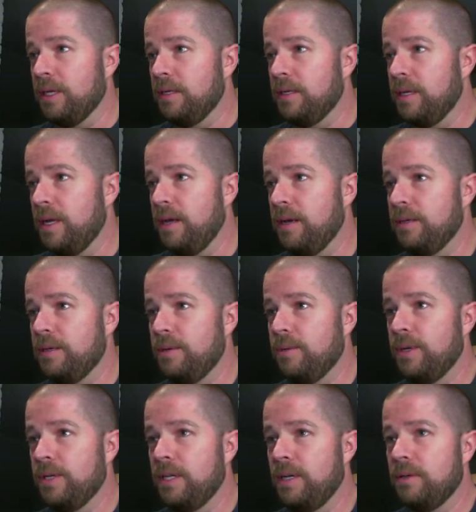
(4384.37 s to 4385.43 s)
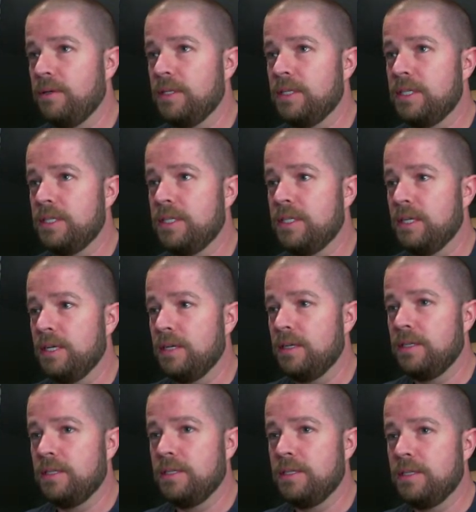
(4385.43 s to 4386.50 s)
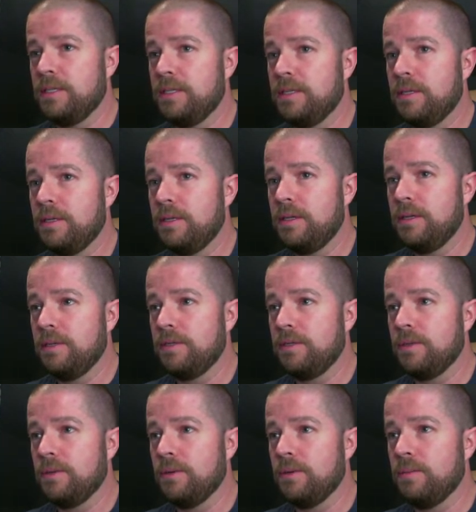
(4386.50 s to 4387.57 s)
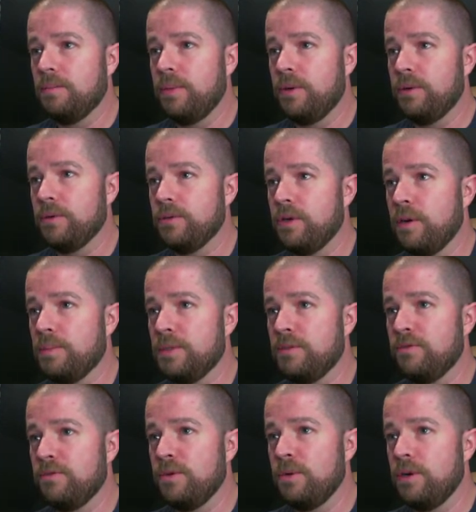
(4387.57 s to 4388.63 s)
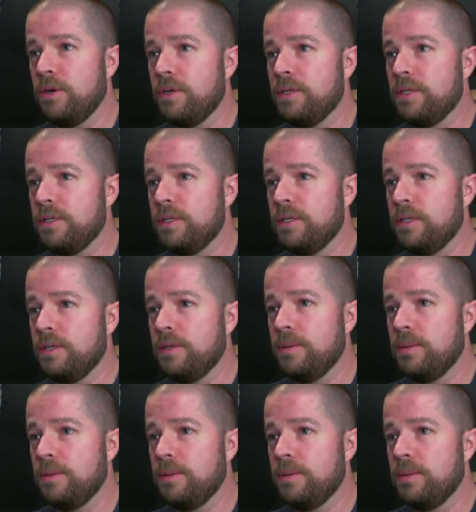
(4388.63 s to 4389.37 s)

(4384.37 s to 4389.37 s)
Yeah, he went down to 6. So opponent drops a Forest.